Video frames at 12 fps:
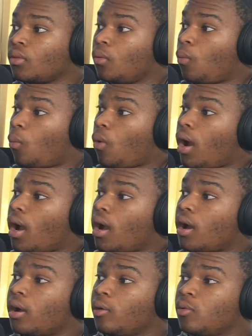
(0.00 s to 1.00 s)

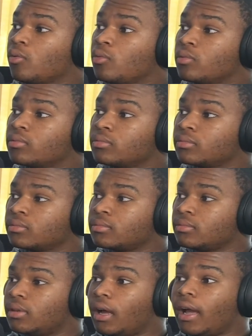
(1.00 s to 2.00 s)
Wow.
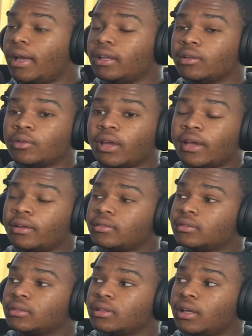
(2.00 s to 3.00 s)
I ain't know that.
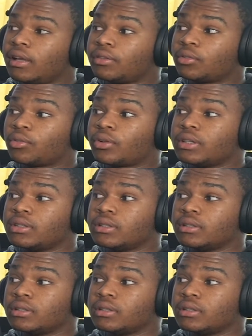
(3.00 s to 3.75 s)
That's crazy.